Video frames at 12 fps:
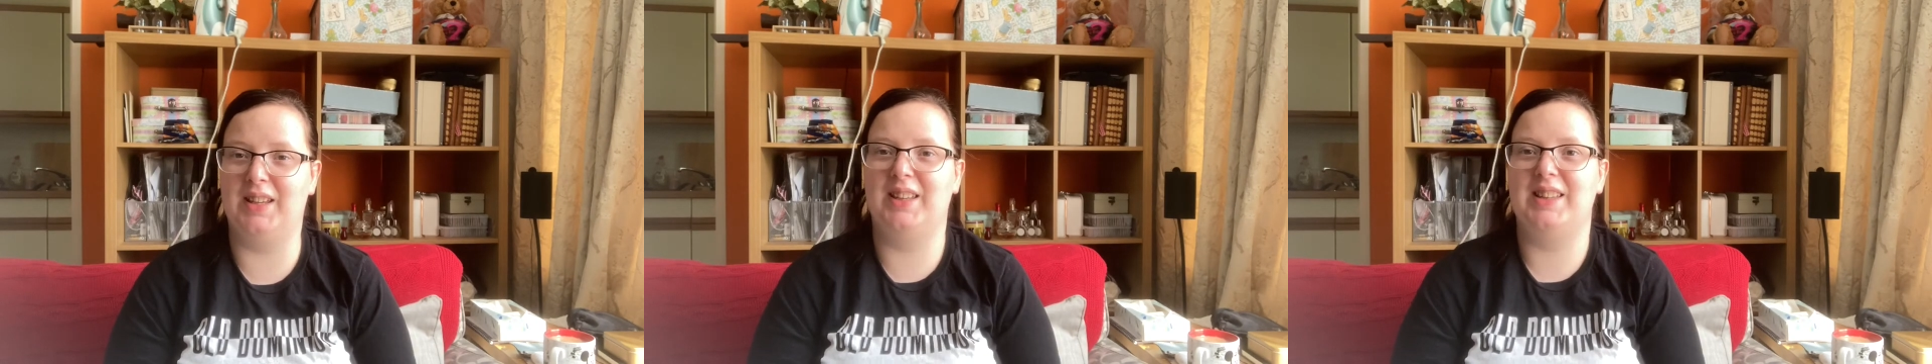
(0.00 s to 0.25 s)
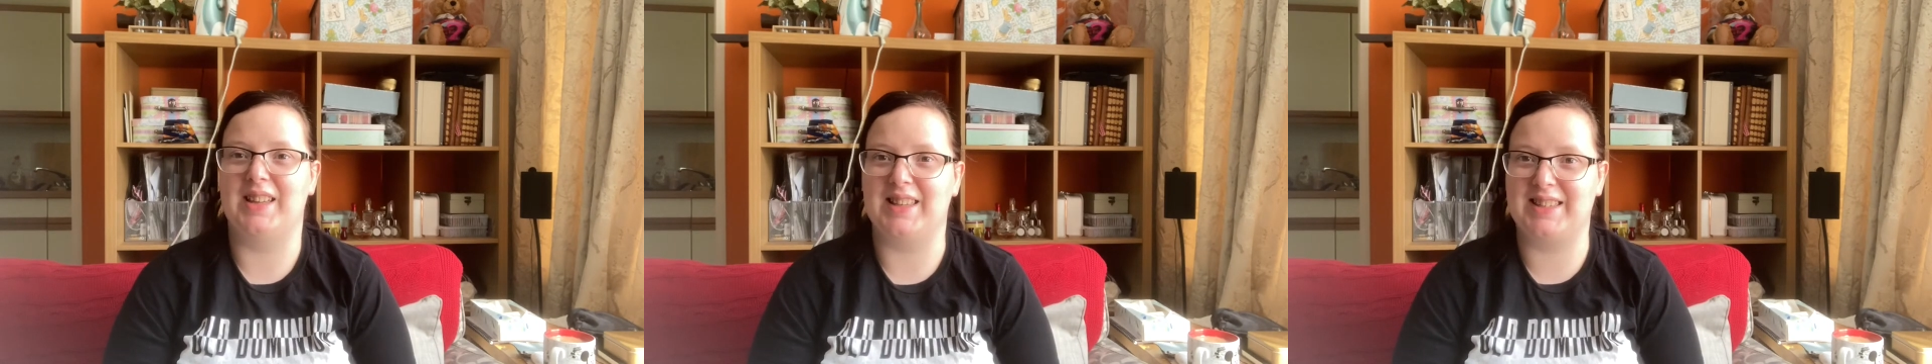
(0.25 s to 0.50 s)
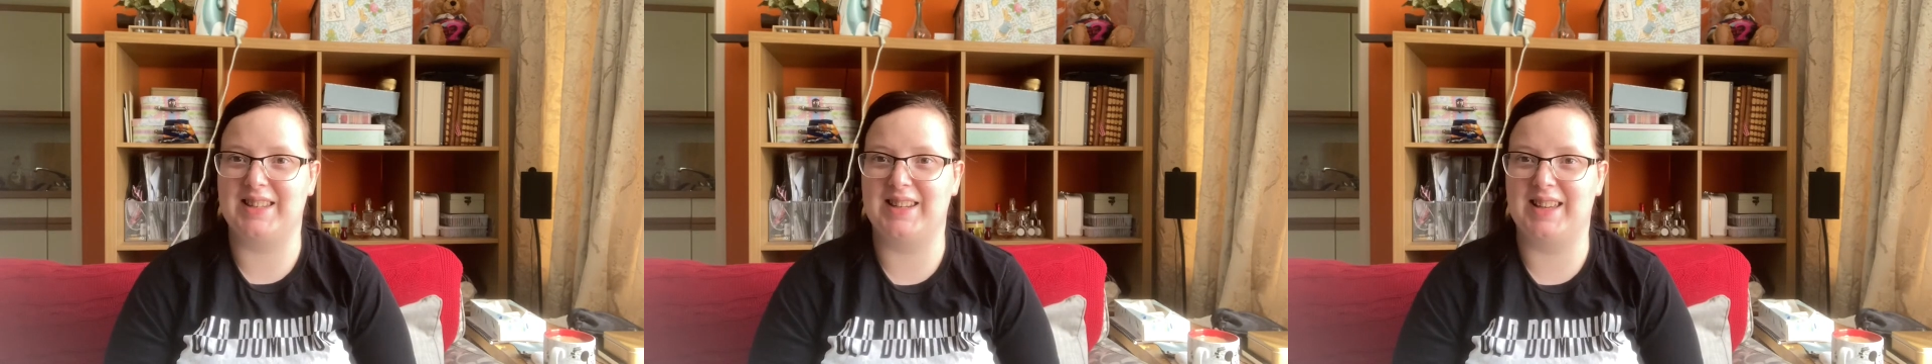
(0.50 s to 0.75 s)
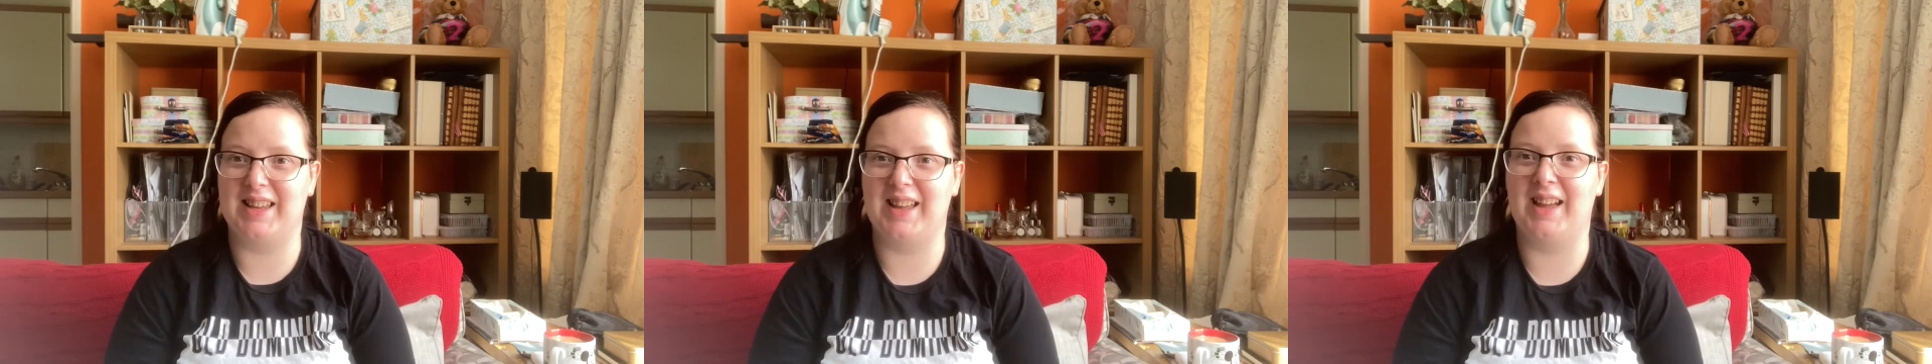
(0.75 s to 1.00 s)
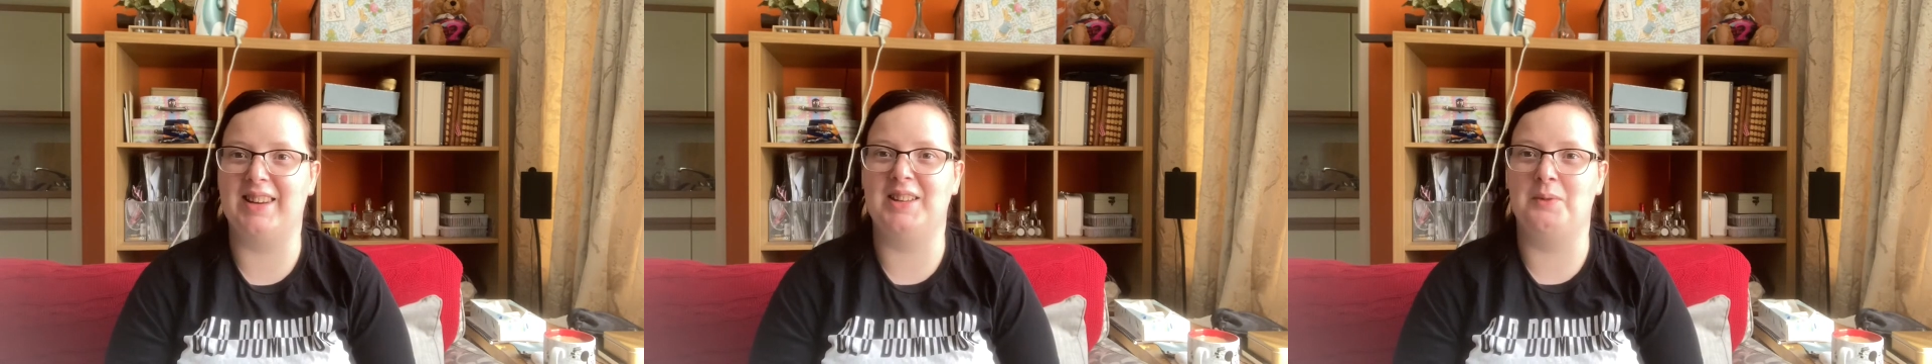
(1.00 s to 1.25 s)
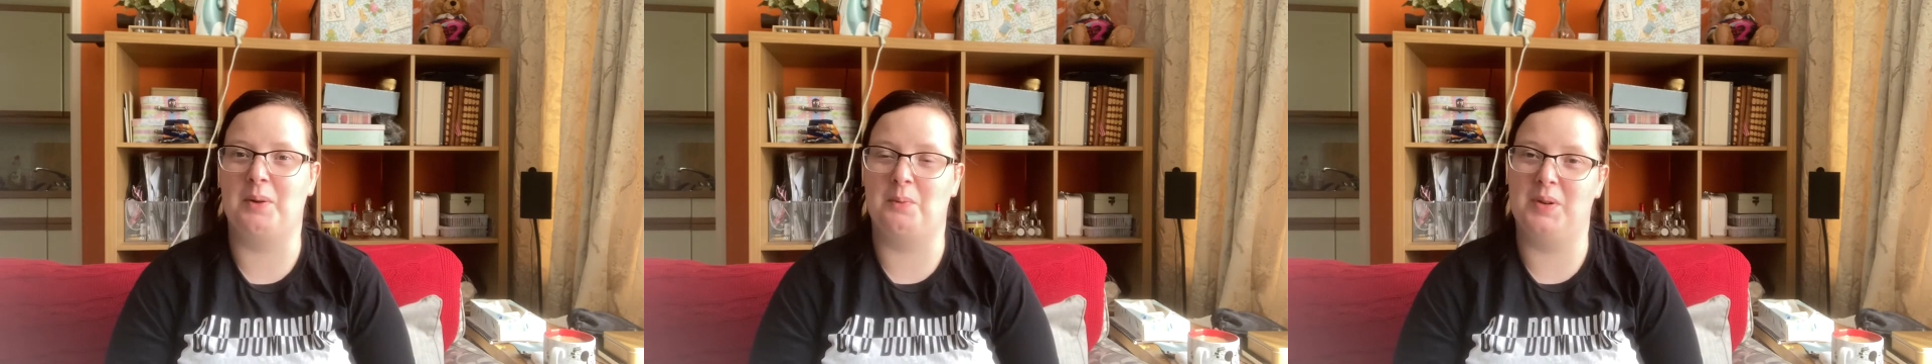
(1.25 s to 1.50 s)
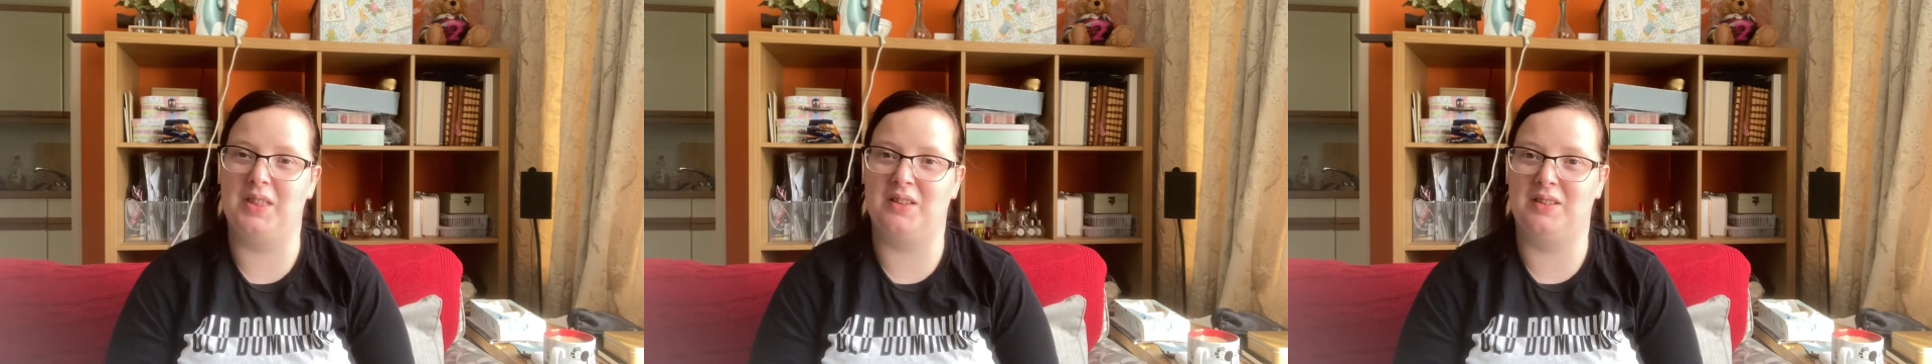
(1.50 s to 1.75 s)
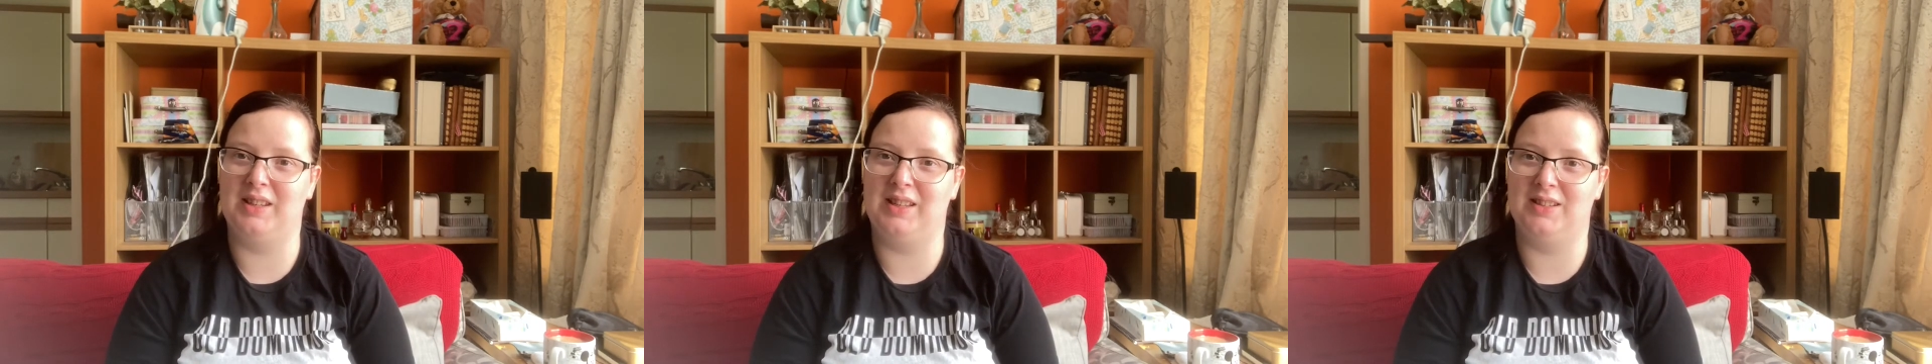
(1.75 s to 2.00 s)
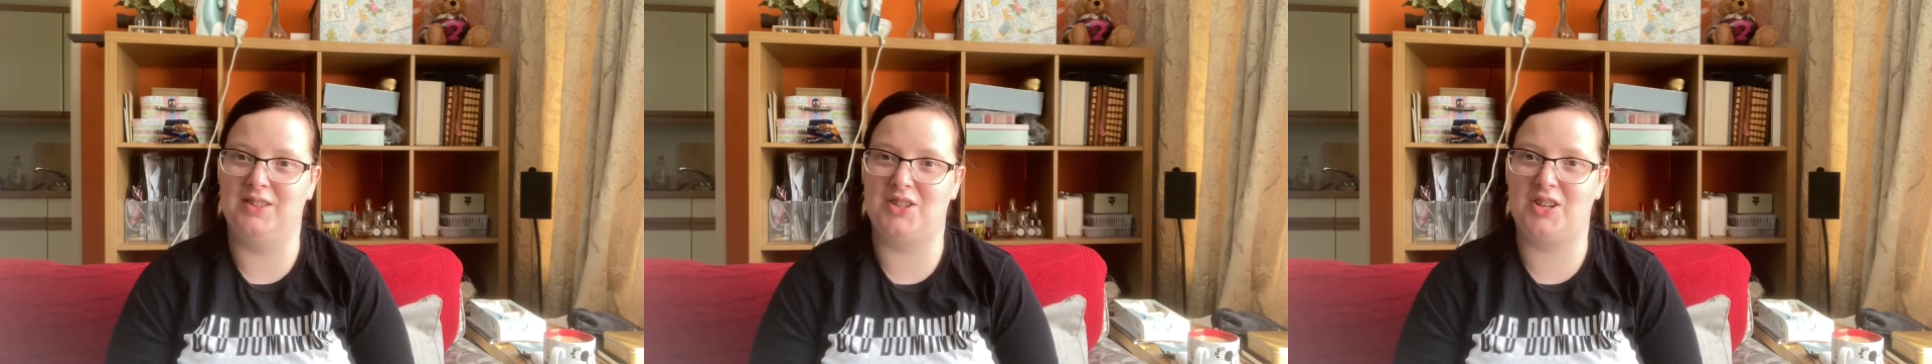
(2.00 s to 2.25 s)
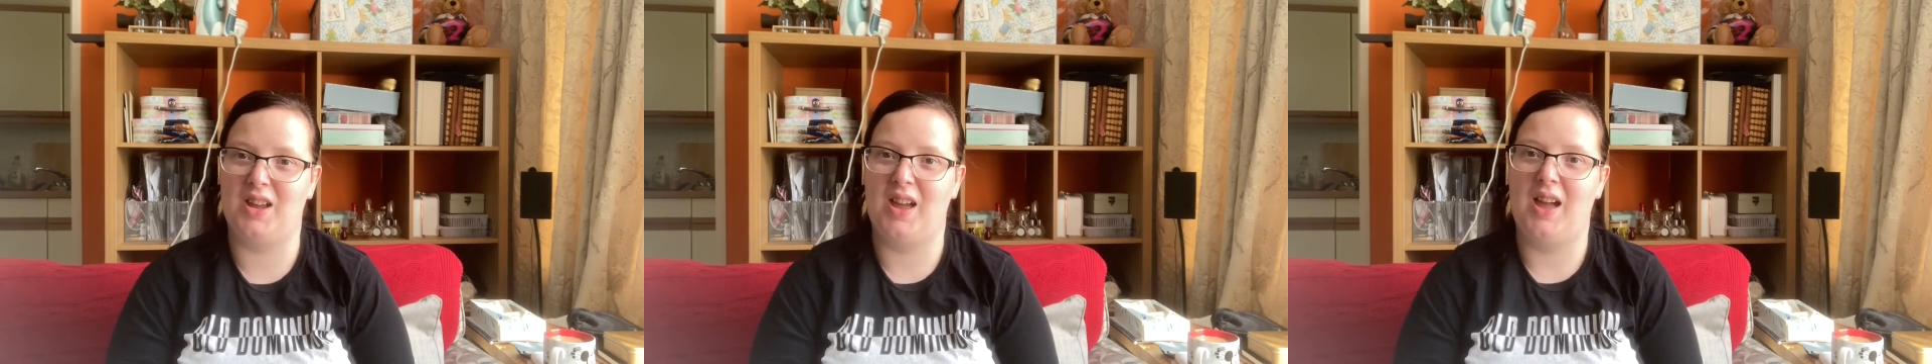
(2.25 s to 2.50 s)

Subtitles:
yesterday, and he went with Unhinged,